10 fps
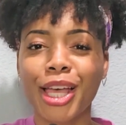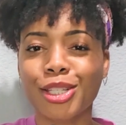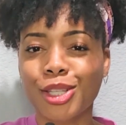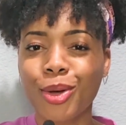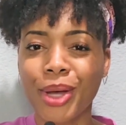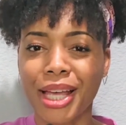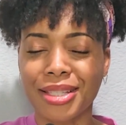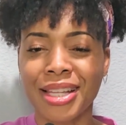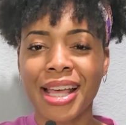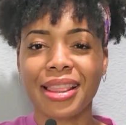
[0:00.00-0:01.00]

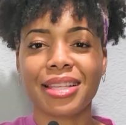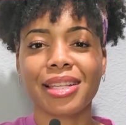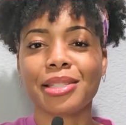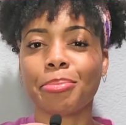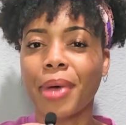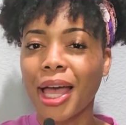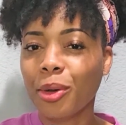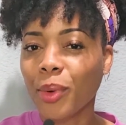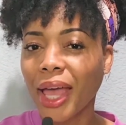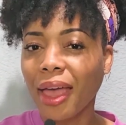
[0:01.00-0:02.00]
SOS. This is my
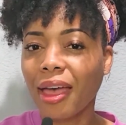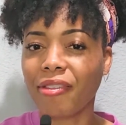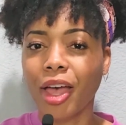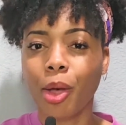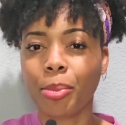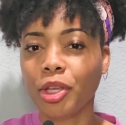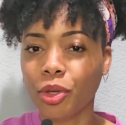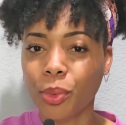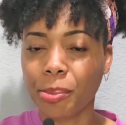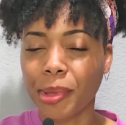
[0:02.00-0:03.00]
way of helping
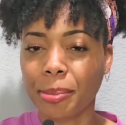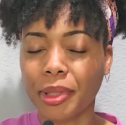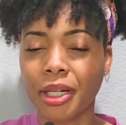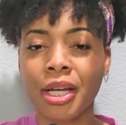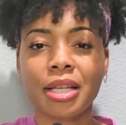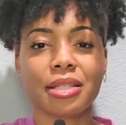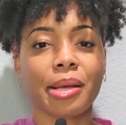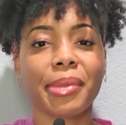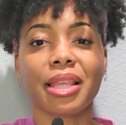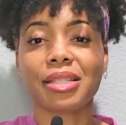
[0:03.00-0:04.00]
you remember
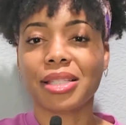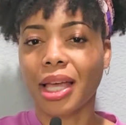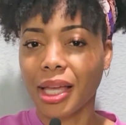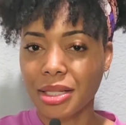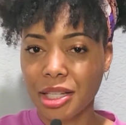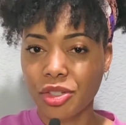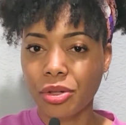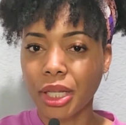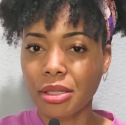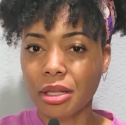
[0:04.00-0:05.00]
some of the signs that you
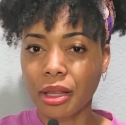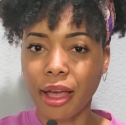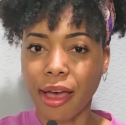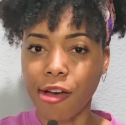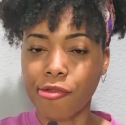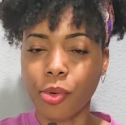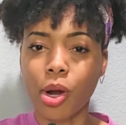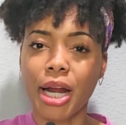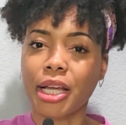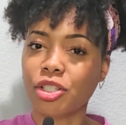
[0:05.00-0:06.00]
need to look out
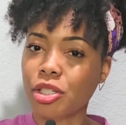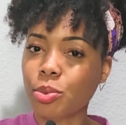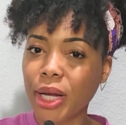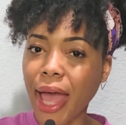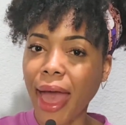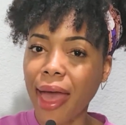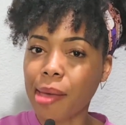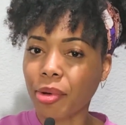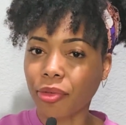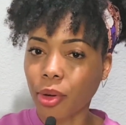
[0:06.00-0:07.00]
for. And I just want to
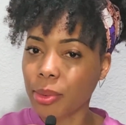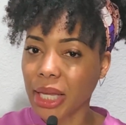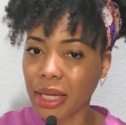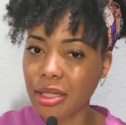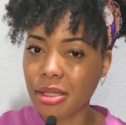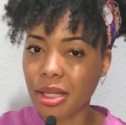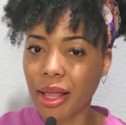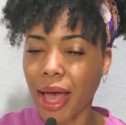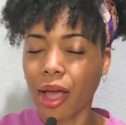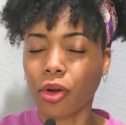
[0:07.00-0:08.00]
add, before we get into the
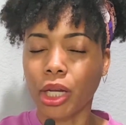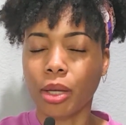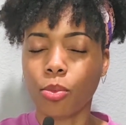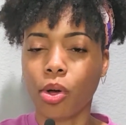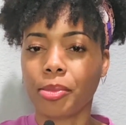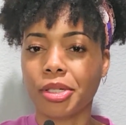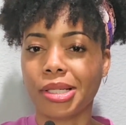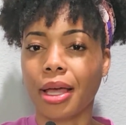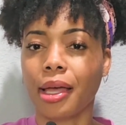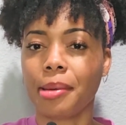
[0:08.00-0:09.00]
acronym one more
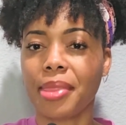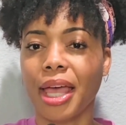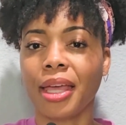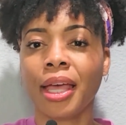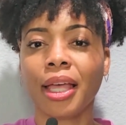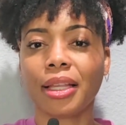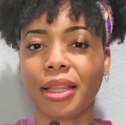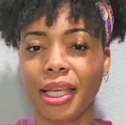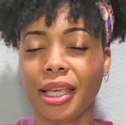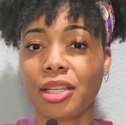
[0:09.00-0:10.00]
time, that
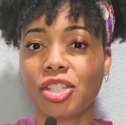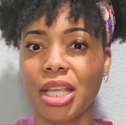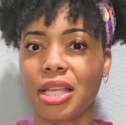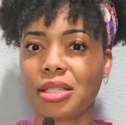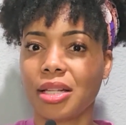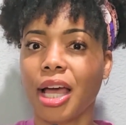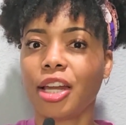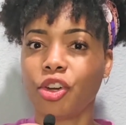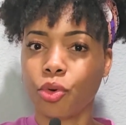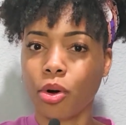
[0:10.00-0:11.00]
leakage is
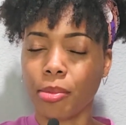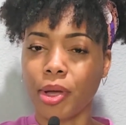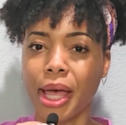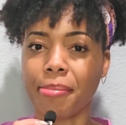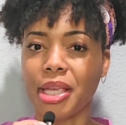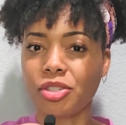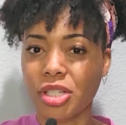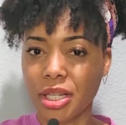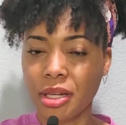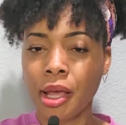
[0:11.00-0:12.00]
not normal. I
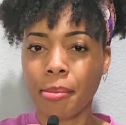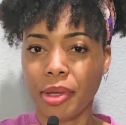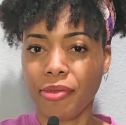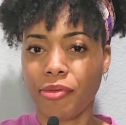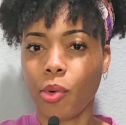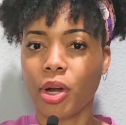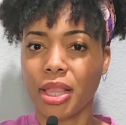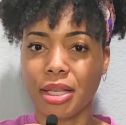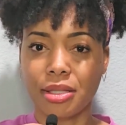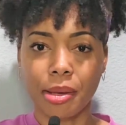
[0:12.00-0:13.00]
mentioned before
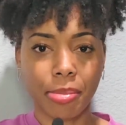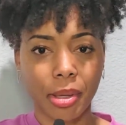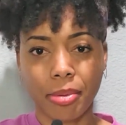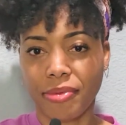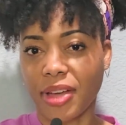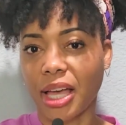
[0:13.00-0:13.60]
that some people